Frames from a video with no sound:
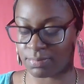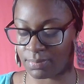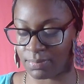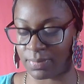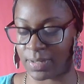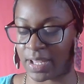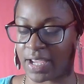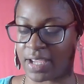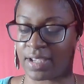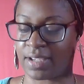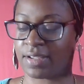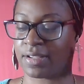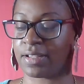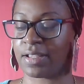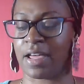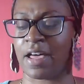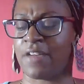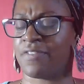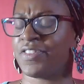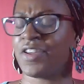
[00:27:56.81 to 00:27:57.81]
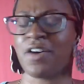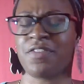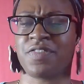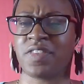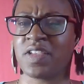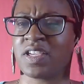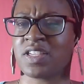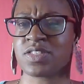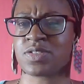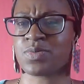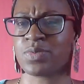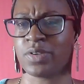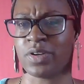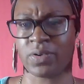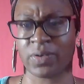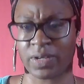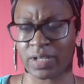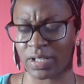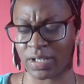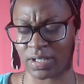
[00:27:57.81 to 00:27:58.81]
like, I thought things were
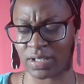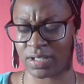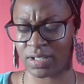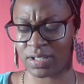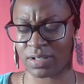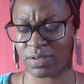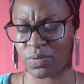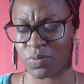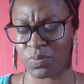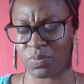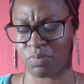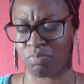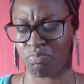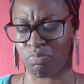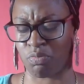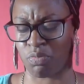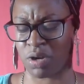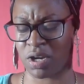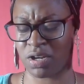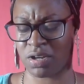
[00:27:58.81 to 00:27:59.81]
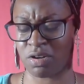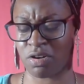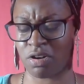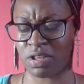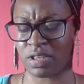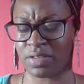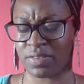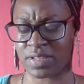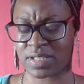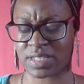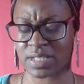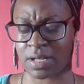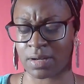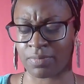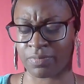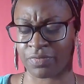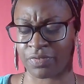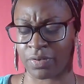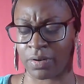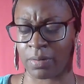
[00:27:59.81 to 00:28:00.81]
going good. Where did all of this come
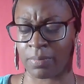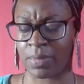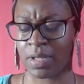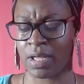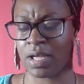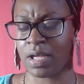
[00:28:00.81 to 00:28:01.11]
from?